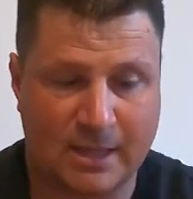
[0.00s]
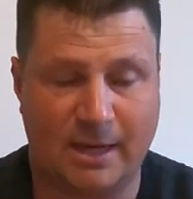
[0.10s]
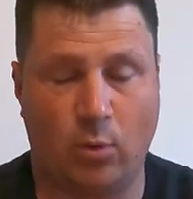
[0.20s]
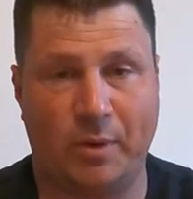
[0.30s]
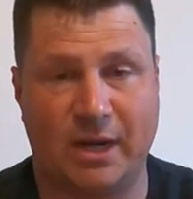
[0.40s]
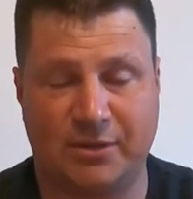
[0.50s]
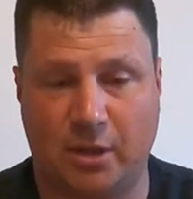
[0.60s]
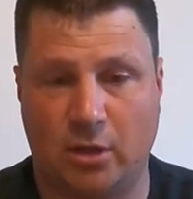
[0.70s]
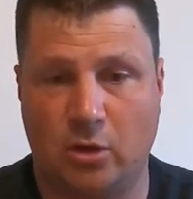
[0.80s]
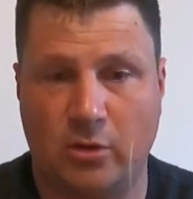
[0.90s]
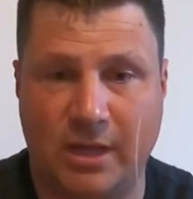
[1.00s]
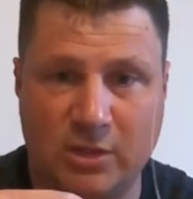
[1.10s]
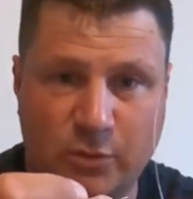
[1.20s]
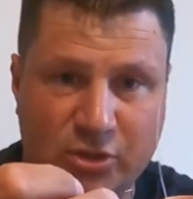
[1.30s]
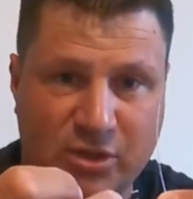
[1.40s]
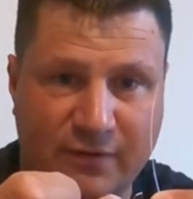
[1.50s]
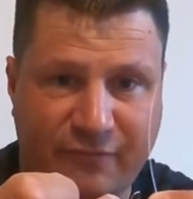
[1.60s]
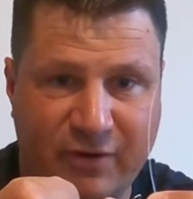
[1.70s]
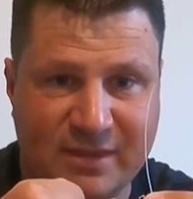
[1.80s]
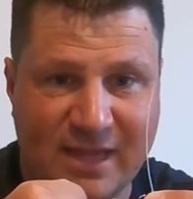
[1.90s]
And what we're going to do is we're just going to
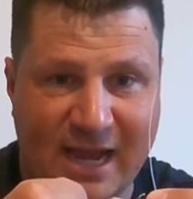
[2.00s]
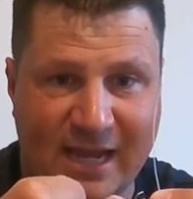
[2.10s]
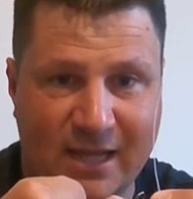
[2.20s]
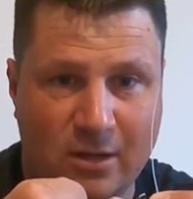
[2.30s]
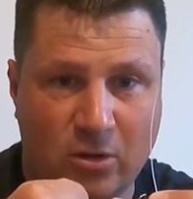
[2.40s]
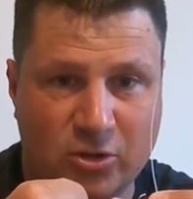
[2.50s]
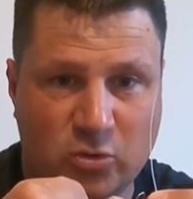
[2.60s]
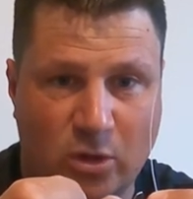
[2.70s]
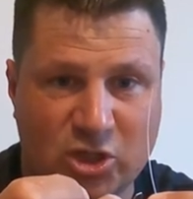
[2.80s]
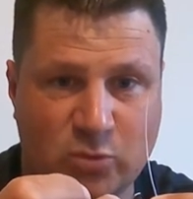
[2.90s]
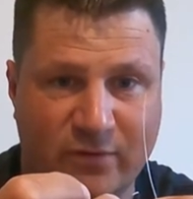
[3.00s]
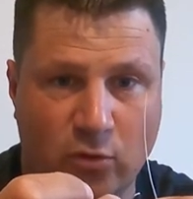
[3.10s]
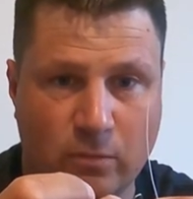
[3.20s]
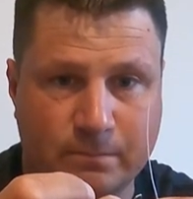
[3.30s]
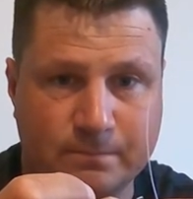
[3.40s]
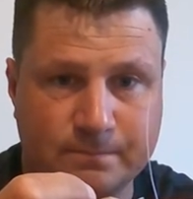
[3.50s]
thread that onto our swivel,